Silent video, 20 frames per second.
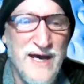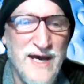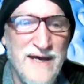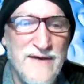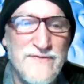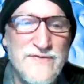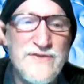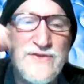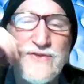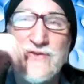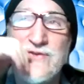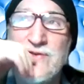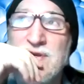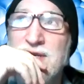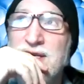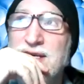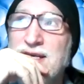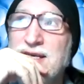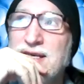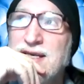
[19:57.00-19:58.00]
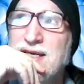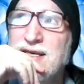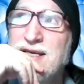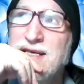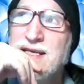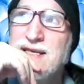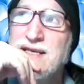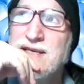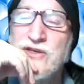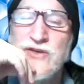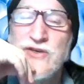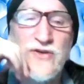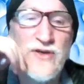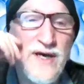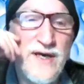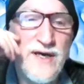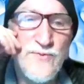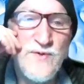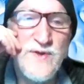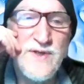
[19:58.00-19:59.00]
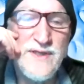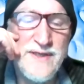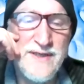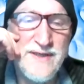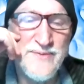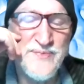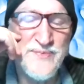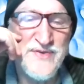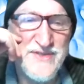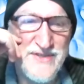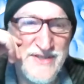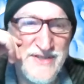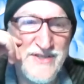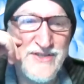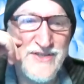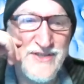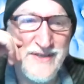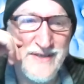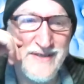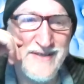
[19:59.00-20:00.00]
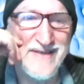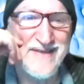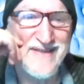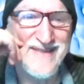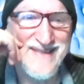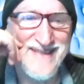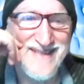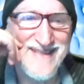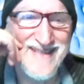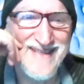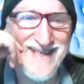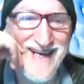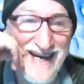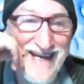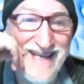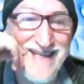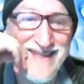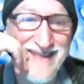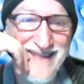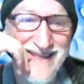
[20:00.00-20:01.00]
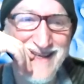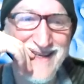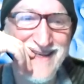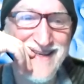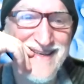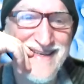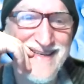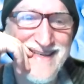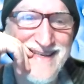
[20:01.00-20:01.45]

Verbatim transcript: have to, you're not really in a position I think,